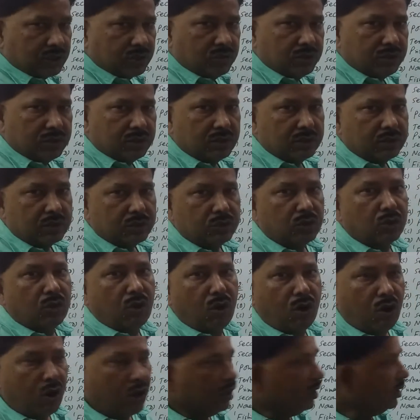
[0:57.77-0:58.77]
quiz your
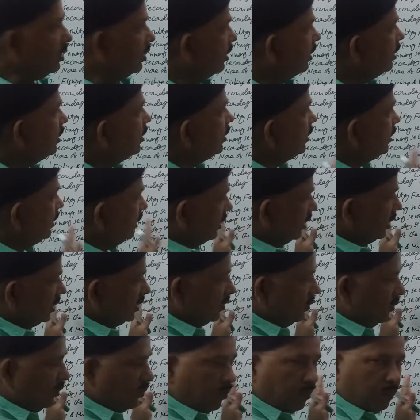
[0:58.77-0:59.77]
own, just
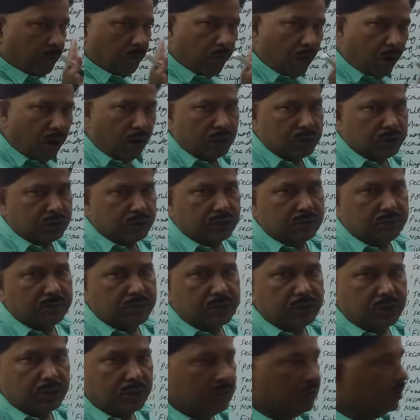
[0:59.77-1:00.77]
pause your
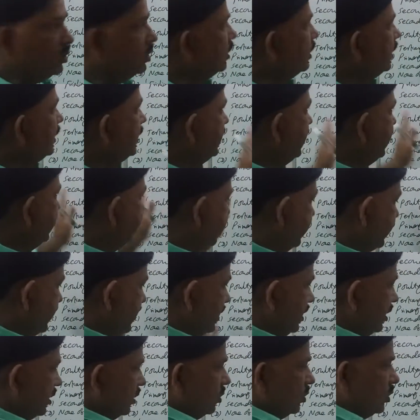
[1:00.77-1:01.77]
video, then read
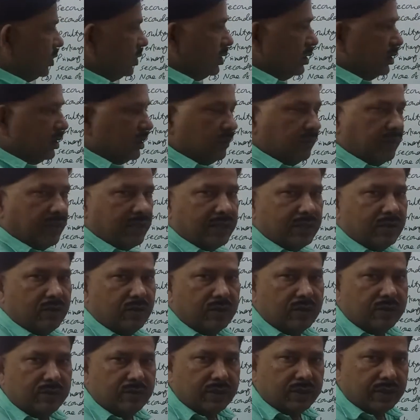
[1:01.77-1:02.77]
the questions very
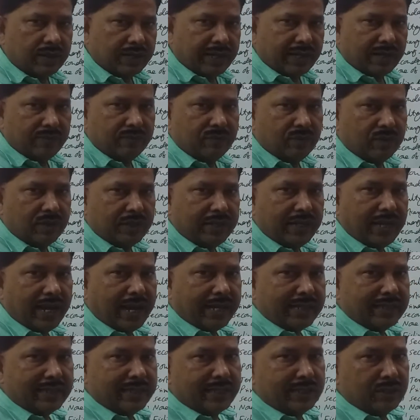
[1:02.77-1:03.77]
carefully
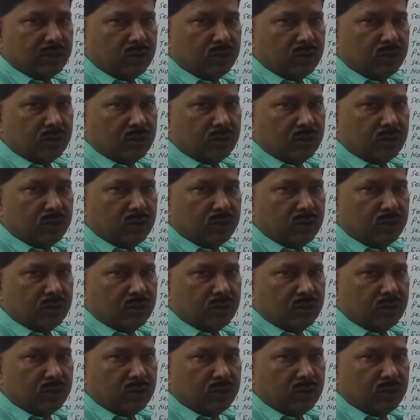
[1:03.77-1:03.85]
and then